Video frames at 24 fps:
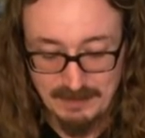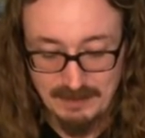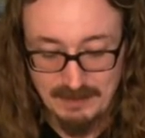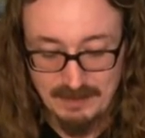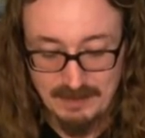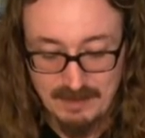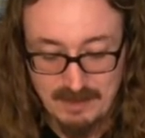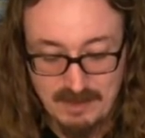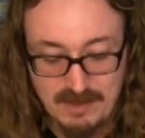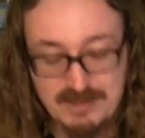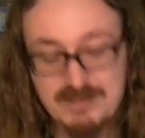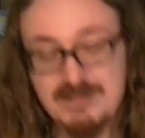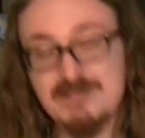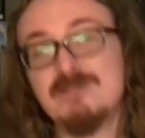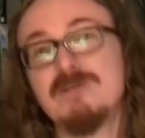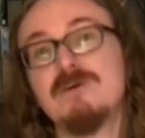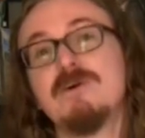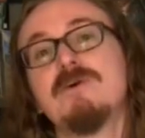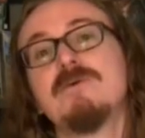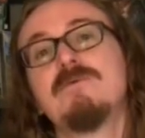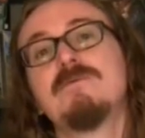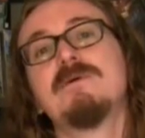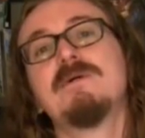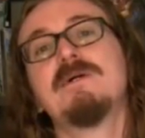Uh,
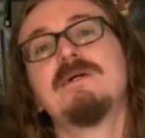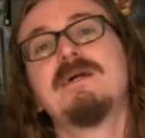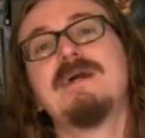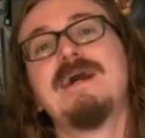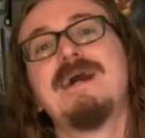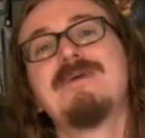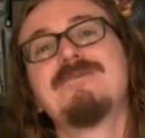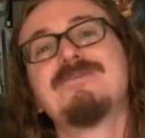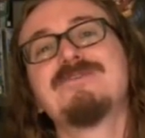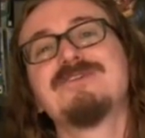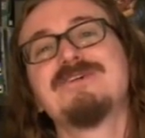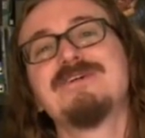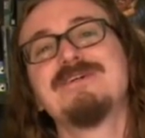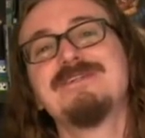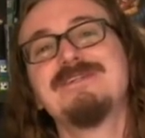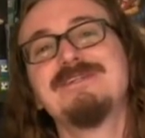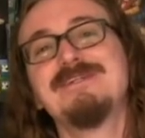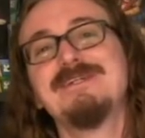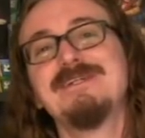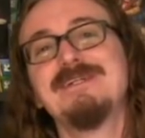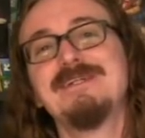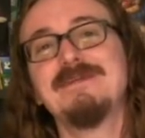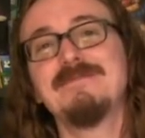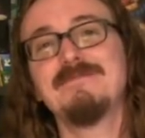also, uh, I was on
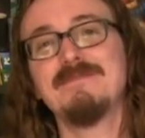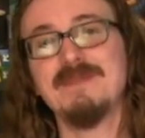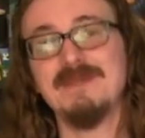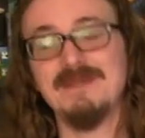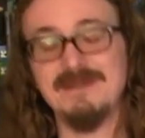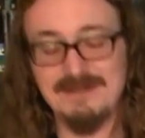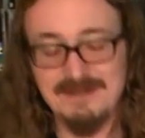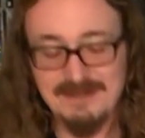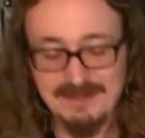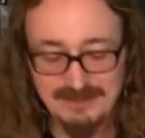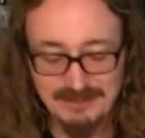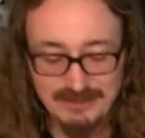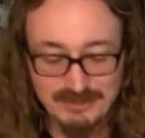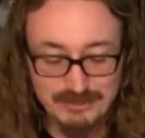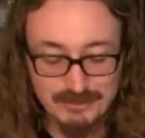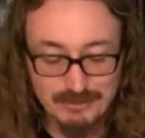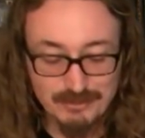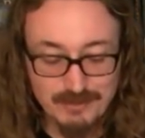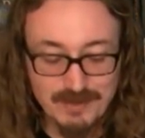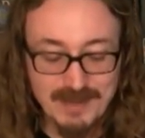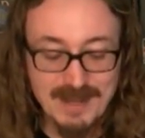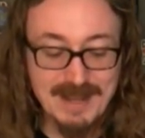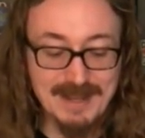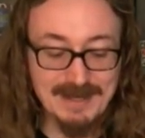the
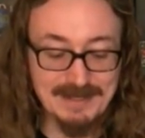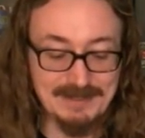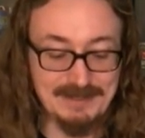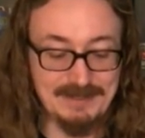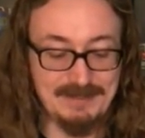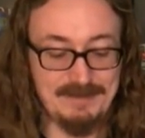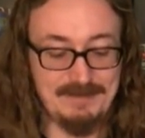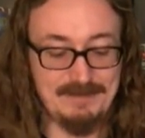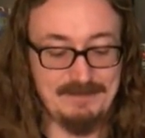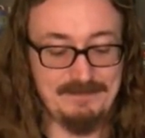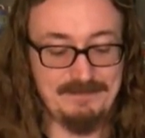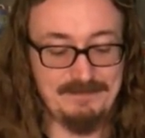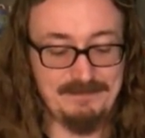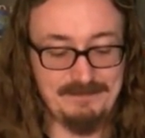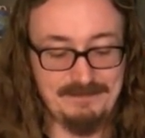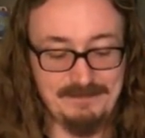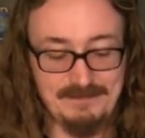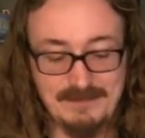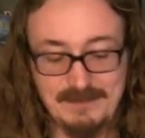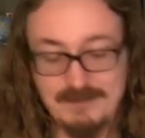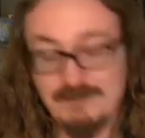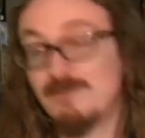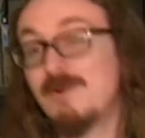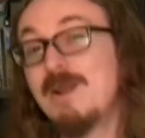Little Rock
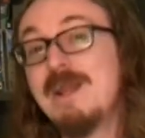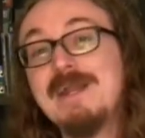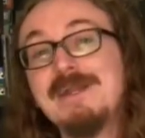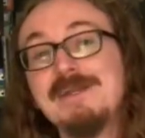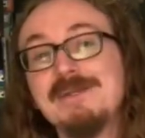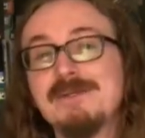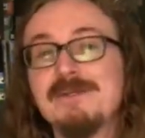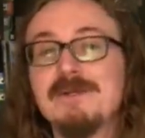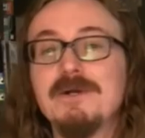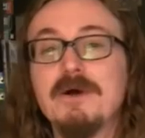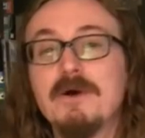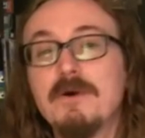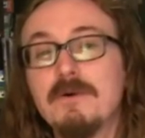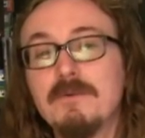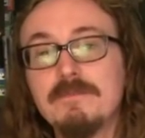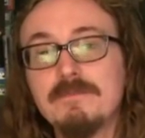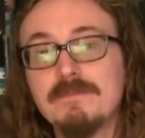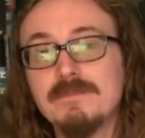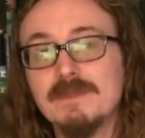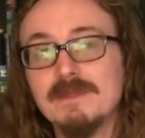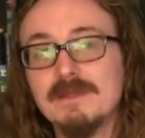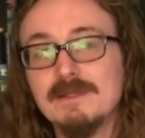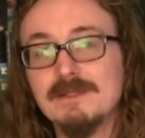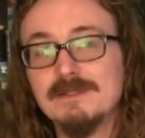radio,
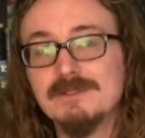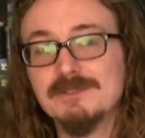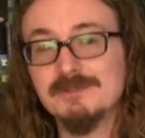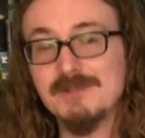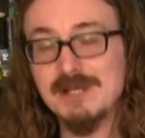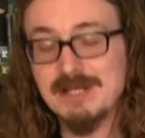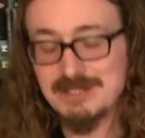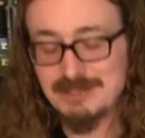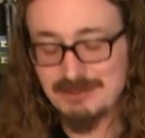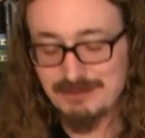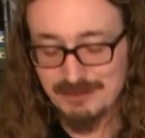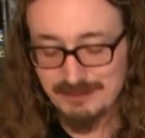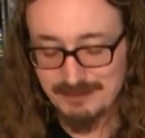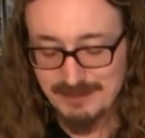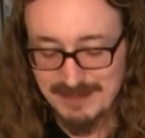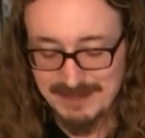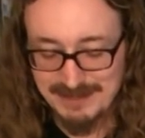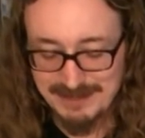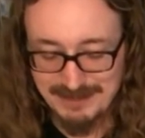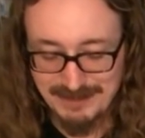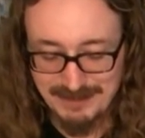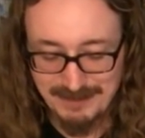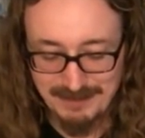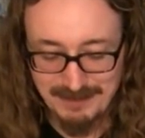terrestrial
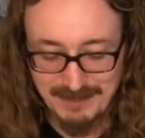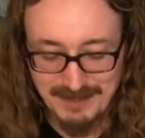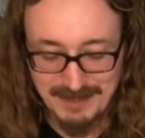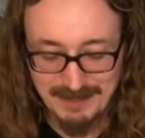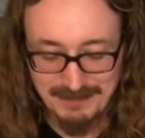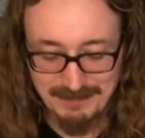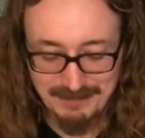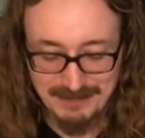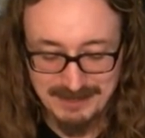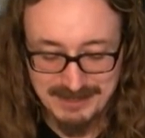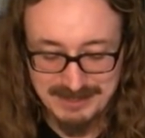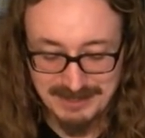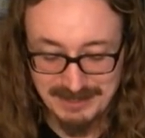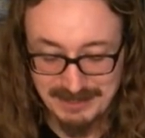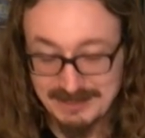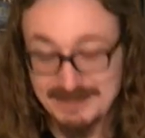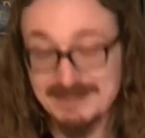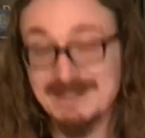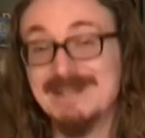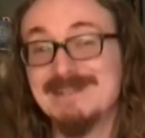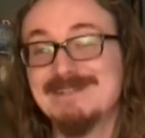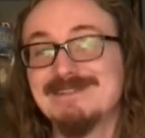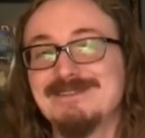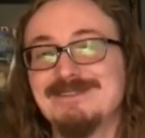radio, uh, recently,
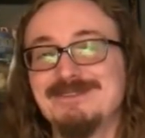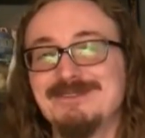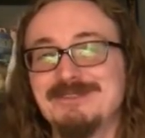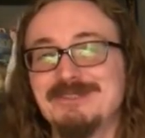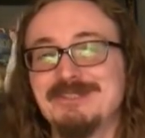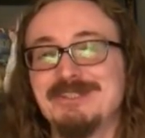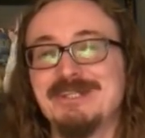thanks to